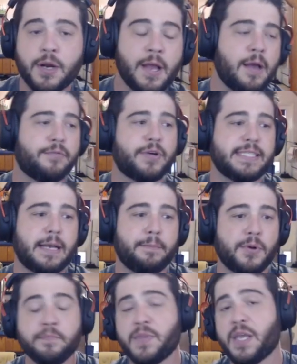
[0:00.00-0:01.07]
For
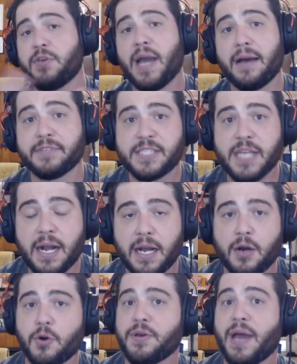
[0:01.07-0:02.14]
example, if you have a
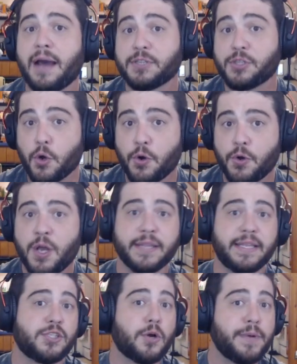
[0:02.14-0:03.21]
Saga or you have a Doko
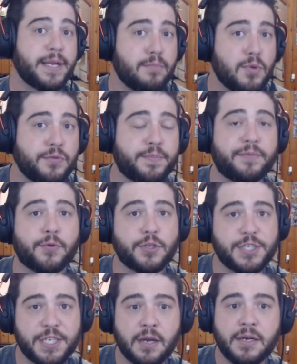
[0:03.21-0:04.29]
that's already moved before
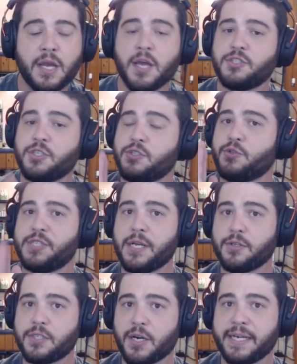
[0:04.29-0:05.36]
Shion, just do
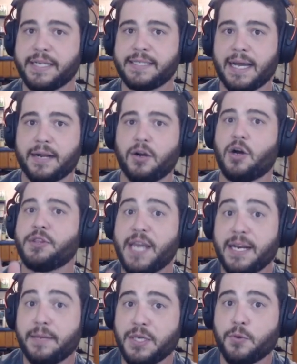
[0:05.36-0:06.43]
single target attack on the
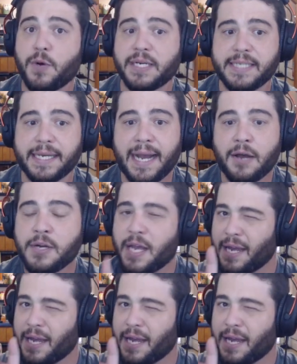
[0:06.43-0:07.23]
enemy you want to take out,